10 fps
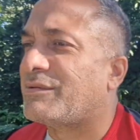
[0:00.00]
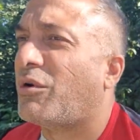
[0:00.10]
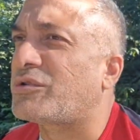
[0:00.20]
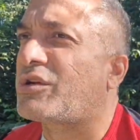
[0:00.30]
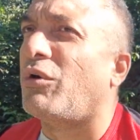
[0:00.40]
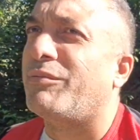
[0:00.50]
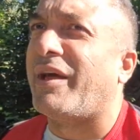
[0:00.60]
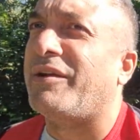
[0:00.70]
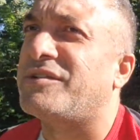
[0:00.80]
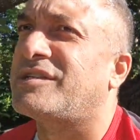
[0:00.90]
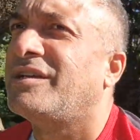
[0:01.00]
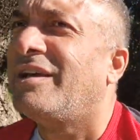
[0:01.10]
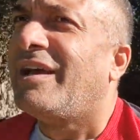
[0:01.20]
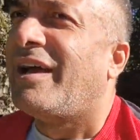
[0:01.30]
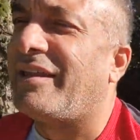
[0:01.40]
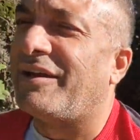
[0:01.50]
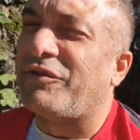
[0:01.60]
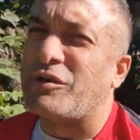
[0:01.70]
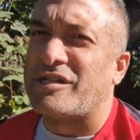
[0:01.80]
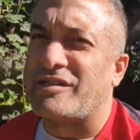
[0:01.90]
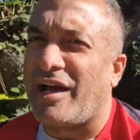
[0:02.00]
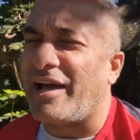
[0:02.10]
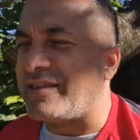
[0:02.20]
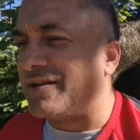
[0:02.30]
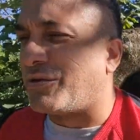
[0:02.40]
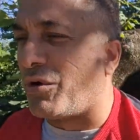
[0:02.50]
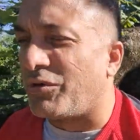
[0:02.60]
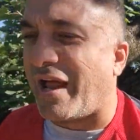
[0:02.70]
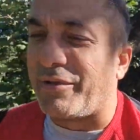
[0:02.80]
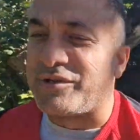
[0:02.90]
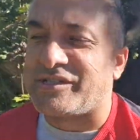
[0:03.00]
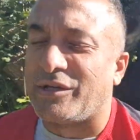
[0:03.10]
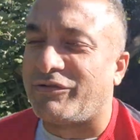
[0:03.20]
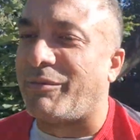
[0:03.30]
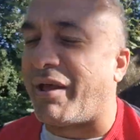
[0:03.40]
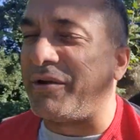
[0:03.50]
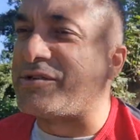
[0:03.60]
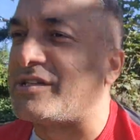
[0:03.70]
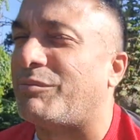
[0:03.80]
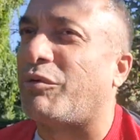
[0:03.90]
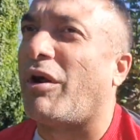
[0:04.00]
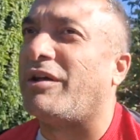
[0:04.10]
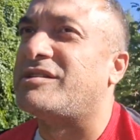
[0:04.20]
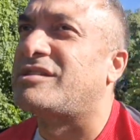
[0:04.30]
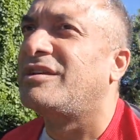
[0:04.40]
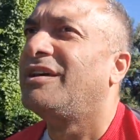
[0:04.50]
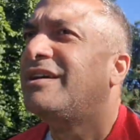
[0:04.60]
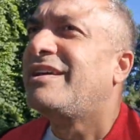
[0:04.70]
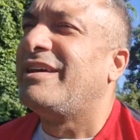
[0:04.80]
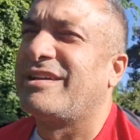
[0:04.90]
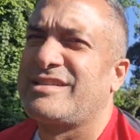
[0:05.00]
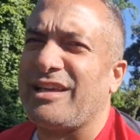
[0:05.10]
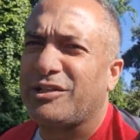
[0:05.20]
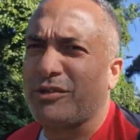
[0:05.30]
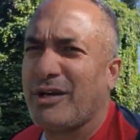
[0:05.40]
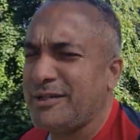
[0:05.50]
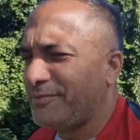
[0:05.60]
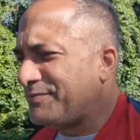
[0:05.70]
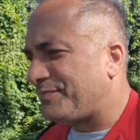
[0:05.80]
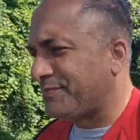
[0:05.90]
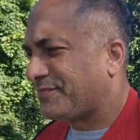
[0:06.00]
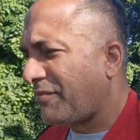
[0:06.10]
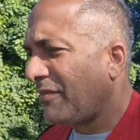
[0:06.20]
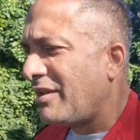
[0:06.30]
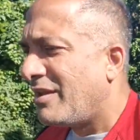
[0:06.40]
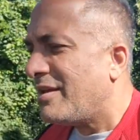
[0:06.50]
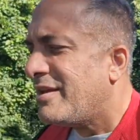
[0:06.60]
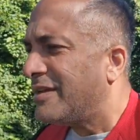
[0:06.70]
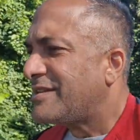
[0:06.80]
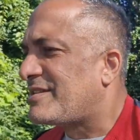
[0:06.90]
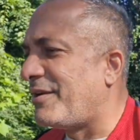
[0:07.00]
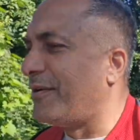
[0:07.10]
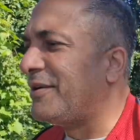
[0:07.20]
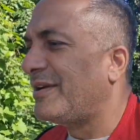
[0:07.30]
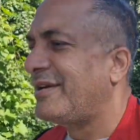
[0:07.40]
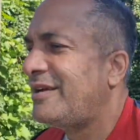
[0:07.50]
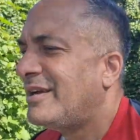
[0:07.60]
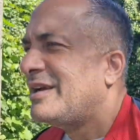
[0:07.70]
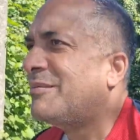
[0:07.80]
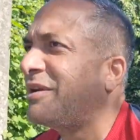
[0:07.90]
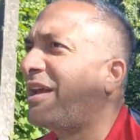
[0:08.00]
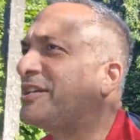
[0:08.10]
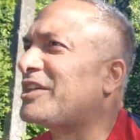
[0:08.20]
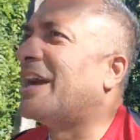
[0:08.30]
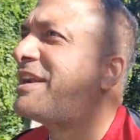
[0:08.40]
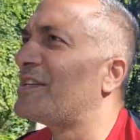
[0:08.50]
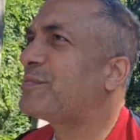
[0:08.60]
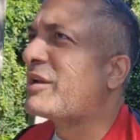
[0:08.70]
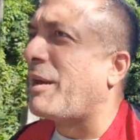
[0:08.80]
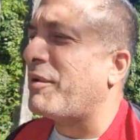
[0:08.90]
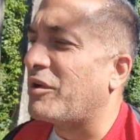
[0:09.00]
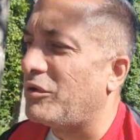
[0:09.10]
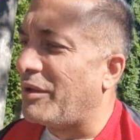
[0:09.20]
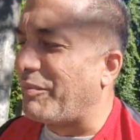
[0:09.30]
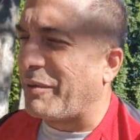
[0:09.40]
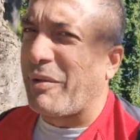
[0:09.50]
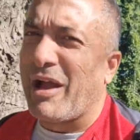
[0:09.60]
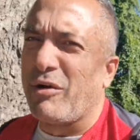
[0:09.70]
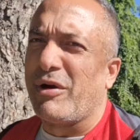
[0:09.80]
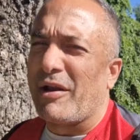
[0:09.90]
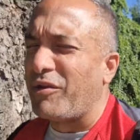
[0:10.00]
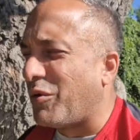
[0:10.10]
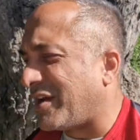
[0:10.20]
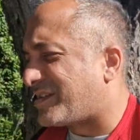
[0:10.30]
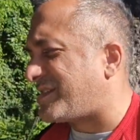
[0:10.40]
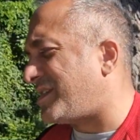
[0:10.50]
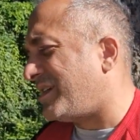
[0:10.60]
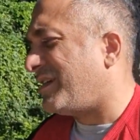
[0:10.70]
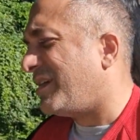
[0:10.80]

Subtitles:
the most gold medals, and then if there's a tie, then you go down the silver medals and the bronze, etc. So, but yeah, China's becoming an Olympic power. A U.S.,